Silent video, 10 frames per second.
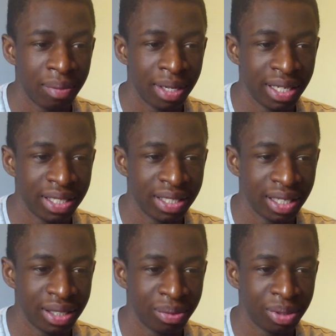minutes
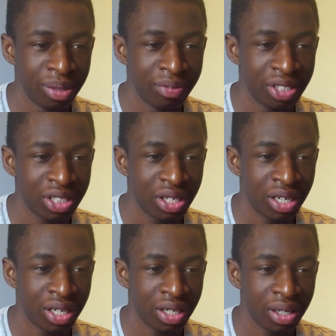underwater with a
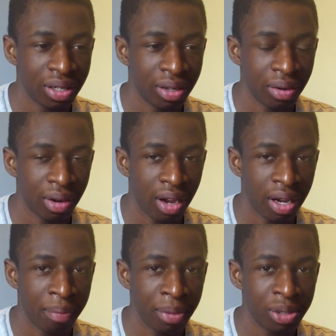shark,
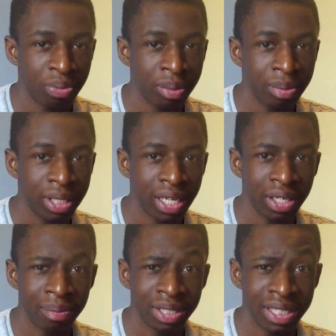I'd most probably end
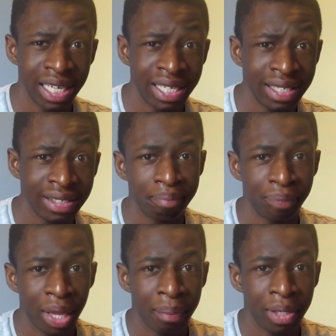up dead.
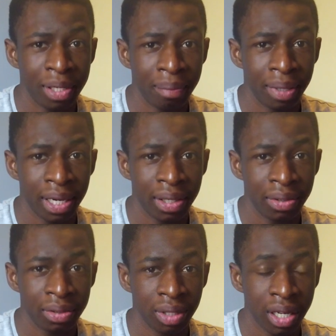That £1 million,
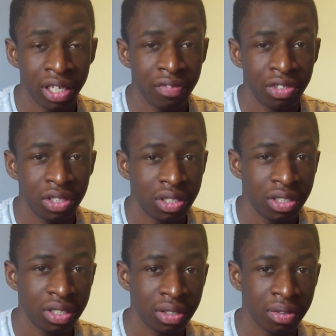I'd never see it,
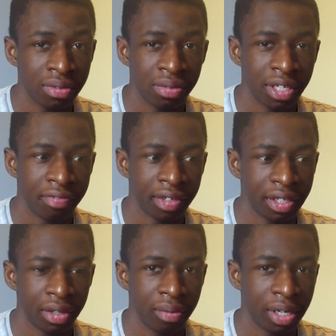so definitely
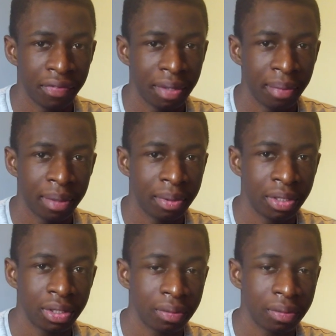not worth it in my opinion.